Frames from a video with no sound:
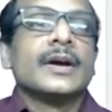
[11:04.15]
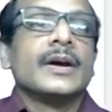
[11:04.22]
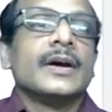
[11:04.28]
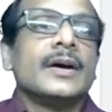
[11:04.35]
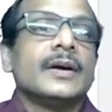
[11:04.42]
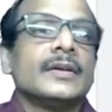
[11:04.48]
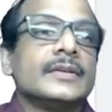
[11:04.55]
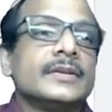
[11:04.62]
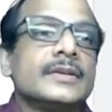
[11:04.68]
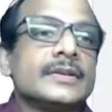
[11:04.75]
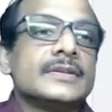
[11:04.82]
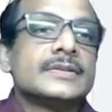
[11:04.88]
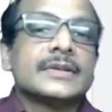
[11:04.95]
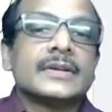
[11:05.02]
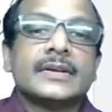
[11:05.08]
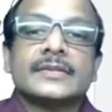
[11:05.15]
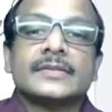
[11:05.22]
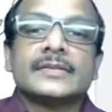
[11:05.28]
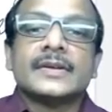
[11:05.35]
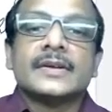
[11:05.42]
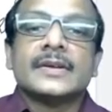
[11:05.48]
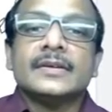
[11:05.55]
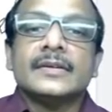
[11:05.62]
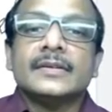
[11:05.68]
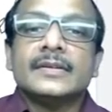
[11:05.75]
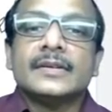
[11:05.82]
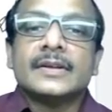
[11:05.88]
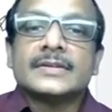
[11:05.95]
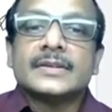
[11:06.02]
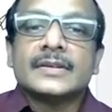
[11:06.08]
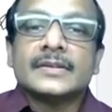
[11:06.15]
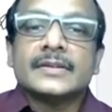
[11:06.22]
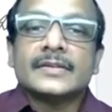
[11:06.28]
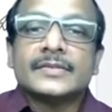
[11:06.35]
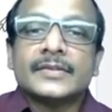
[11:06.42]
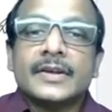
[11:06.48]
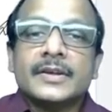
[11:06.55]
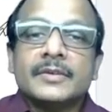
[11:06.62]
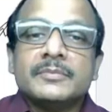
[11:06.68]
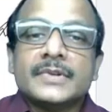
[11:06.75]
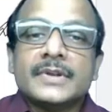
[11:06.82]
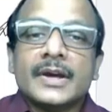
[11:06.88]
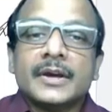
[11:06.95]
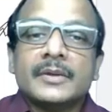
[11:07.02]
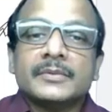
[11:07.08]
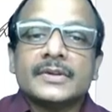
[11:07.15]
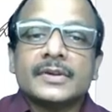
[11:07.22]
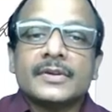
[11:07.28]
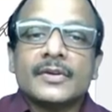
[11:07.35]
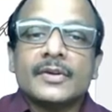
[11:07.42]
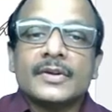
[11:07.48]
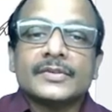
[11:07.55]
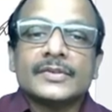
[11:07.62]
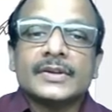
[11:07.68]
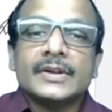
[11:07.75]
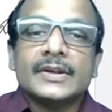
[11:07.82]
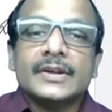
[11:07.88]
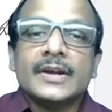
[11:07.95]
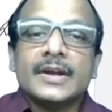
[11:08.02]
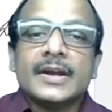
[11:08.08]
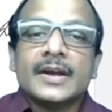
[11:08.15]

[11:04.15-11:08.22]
The teacher is here. Teacher at the same time synchronously